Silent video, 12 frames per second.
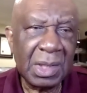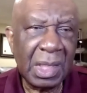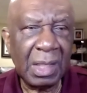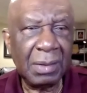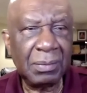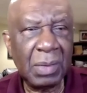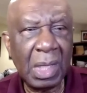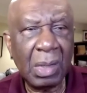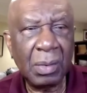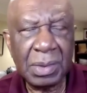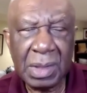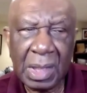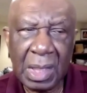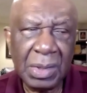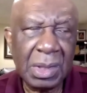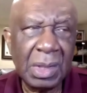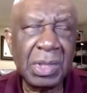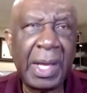today? Sit down
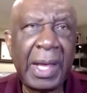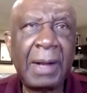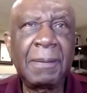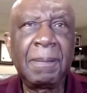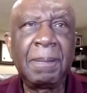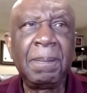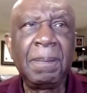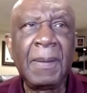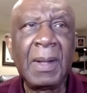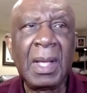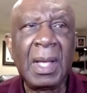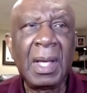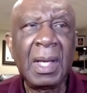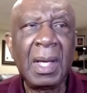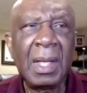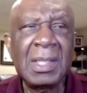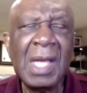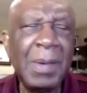and chat.
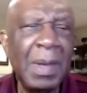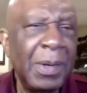Tell me